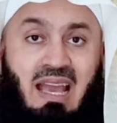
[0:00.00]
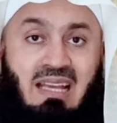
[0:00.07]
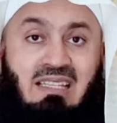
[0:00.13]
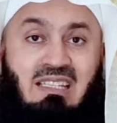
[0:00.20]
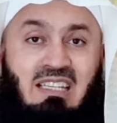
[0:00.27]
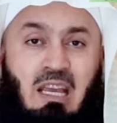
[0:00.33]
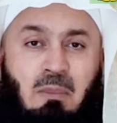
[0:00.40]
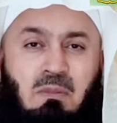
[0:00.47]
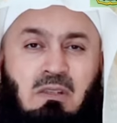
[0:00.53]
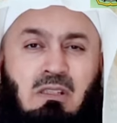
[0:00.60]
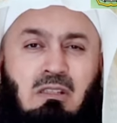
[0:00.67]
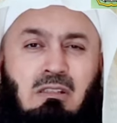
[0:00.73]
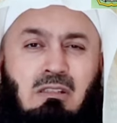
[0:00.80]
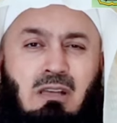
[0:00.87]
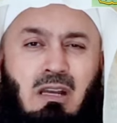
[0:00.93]
has kept
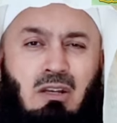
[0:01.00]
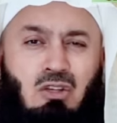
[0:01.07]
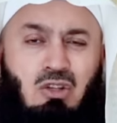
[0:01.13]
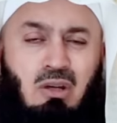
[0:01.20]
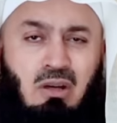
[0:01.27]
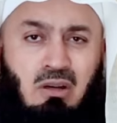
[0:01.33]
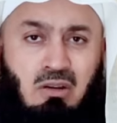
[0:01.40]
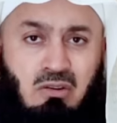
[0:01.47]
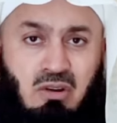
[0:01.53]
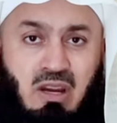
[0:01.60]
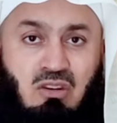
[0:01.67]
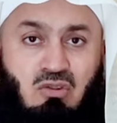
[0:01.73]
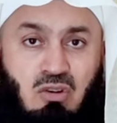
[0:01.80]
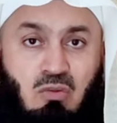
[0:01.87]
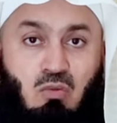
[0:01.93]
such a
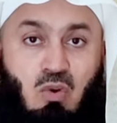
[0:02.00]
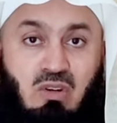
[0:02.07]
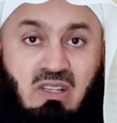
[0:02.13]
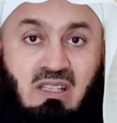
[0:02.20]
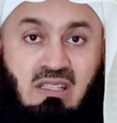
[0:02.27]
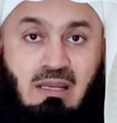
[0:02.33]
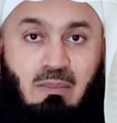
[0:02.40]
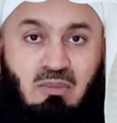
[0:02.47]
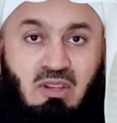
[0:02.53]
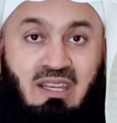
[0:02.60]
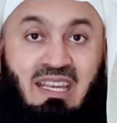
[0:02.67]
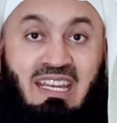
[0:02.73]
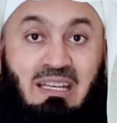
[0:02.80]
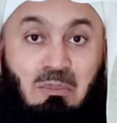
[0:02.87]
great reward in something,